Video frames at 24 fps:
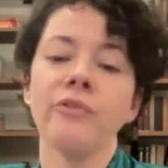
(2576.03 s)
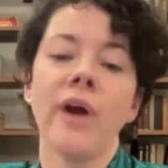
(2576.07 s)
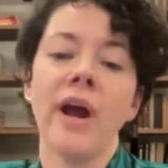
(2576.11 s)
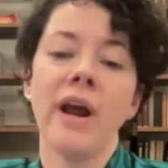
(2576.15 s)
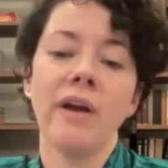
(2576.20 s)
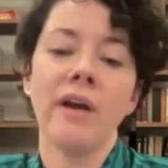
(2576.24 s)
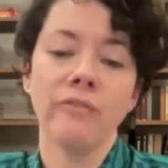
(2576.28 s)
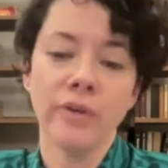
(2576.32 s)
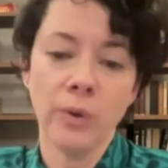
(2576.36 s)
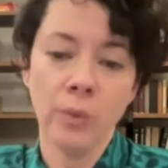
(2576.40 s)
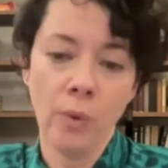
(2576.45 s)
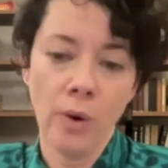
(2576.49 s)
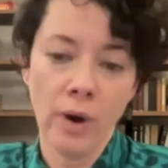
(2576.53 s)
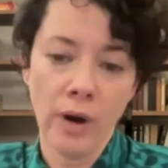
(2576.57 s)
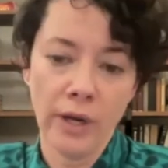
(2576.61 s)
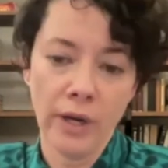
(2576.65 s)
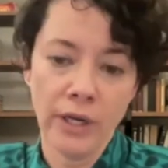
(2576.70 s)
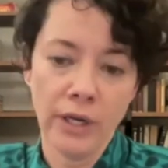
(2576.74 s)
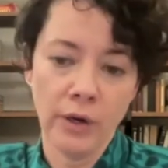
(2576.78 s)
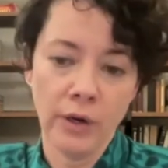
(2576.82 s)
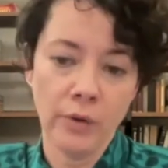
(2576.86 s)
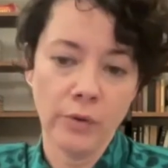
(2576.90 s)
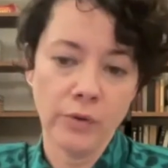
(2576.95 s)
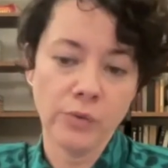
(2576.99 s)

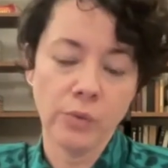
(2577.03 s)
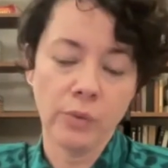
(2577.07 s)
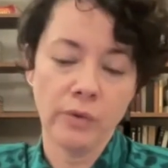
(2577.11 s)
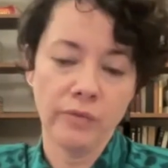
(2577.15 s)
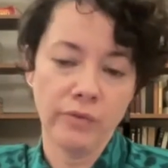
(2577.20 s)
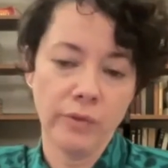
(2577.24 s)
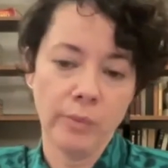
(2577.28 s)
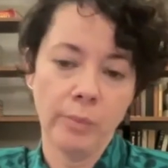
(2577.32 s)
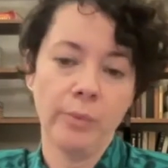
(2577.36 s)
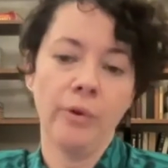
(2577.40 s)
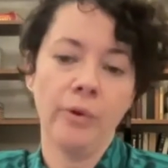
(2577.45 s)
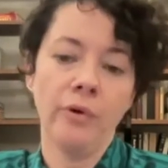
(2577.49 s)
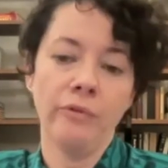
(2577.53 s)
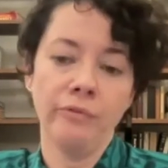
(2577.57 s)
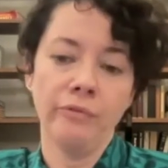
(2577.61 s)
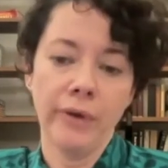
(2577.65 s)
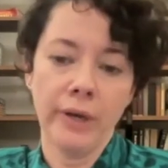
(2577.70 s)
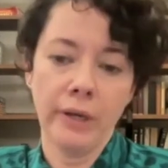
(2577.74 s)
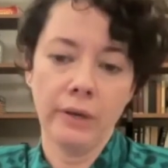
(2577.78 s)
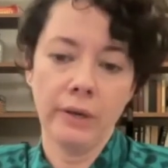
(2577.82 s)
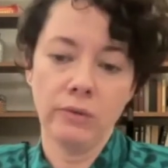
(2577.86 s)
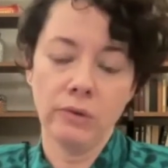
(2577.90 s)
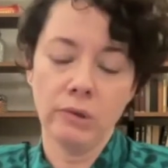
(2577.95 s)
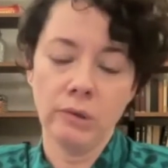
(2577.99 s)
everyone, sort of the
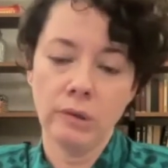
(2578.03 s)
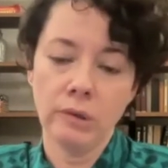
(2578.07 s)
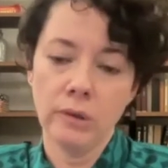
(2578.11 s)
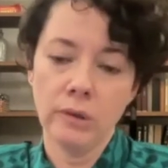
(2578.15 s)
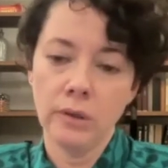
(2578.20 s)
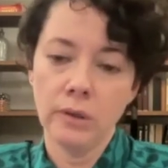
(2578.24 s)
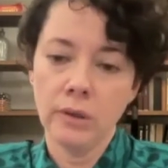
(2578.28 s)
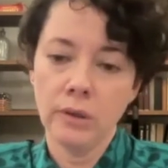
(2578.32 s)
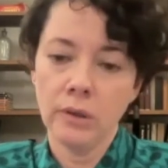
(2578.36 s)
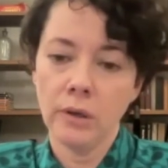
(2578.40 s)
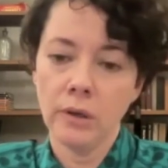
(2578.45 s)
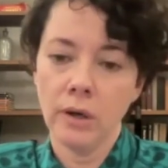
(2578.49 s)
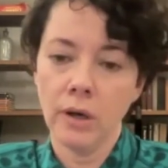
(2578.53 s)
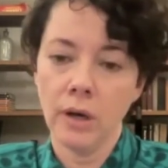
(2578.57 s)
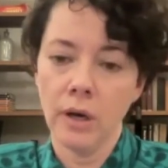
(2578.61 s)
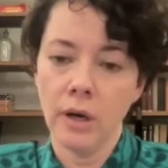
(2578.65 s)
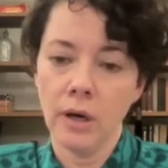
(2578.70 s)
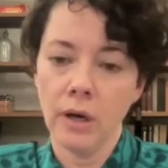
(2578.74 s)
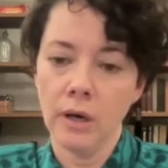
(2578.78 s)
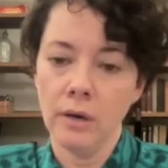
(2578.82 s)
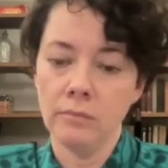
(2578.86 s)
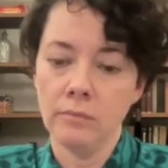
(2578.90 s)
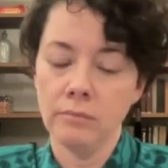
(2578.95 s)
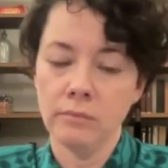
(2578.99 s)
perfect,
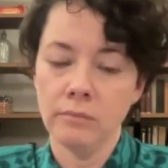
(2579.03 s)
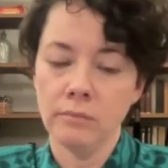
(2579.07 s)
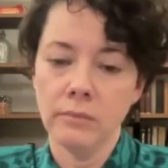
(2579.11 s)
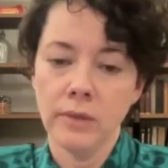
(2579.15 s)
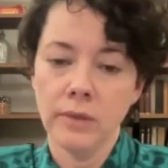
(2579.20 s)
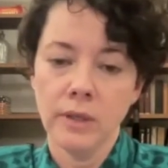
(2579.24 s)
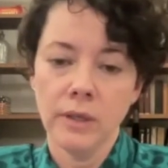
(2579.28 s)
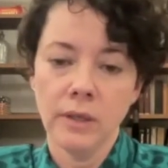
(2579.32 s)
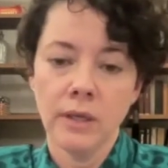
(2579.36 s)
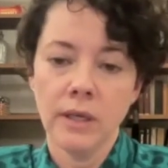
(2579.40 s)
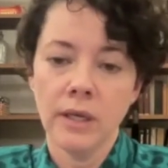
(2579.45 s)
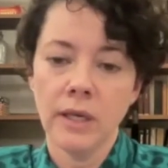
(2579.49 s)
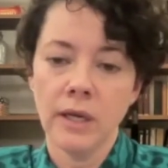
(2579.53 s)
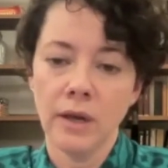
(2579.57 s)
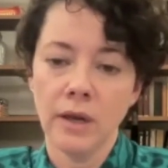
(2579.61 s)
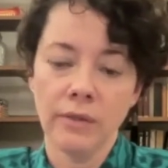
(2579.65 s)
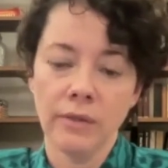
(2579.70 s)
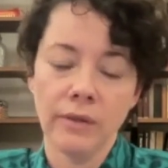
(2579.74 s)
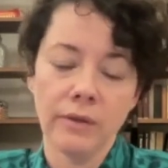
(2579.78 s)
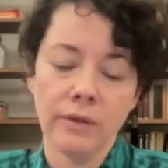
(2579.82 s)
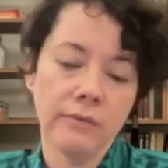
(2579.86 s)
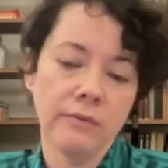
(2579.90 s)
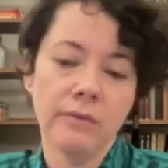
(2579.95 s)
the